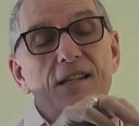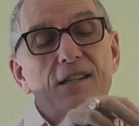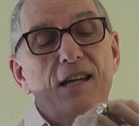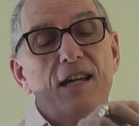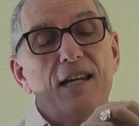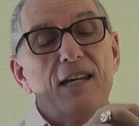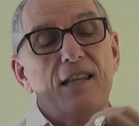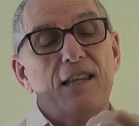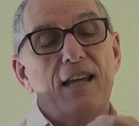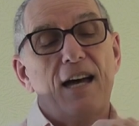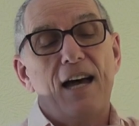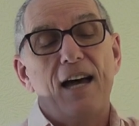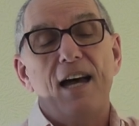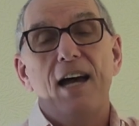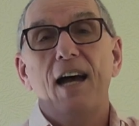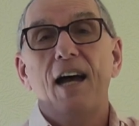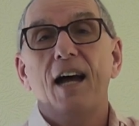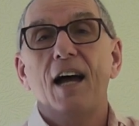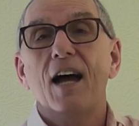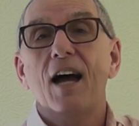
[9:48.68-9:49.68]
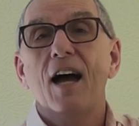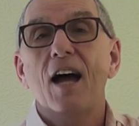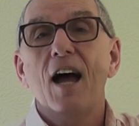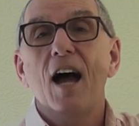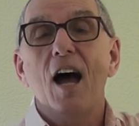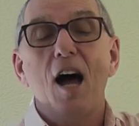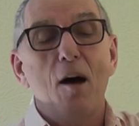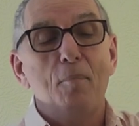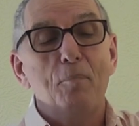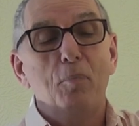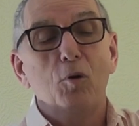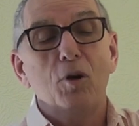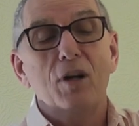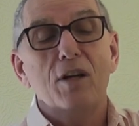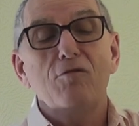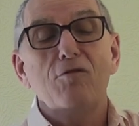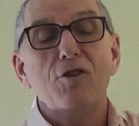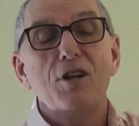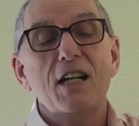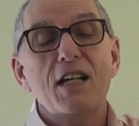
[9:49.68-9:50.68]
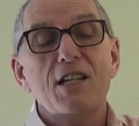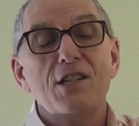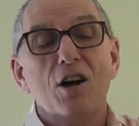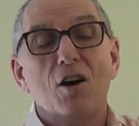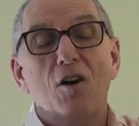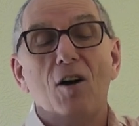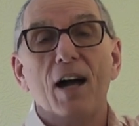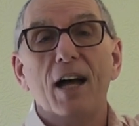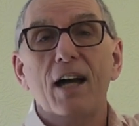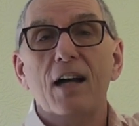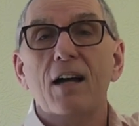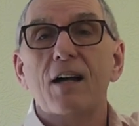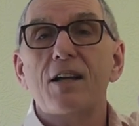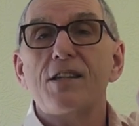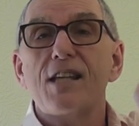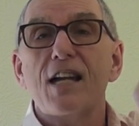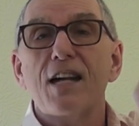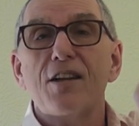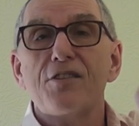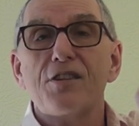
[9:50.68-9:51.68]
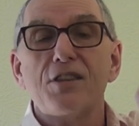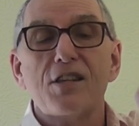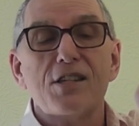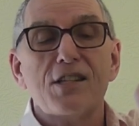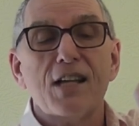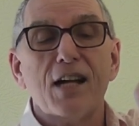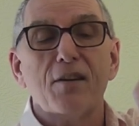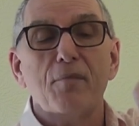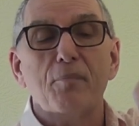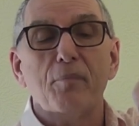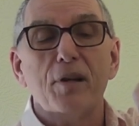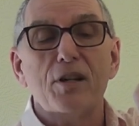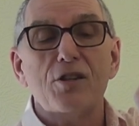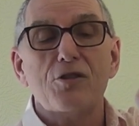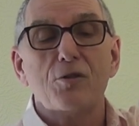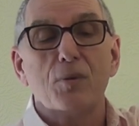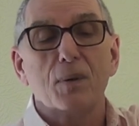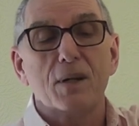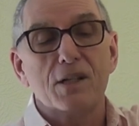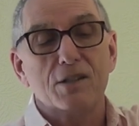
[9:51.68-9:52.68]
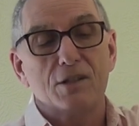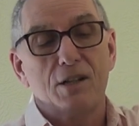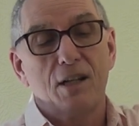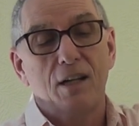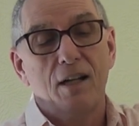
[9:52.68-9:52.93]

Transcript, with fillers: take that and pull it really tight down to the second pinch twist.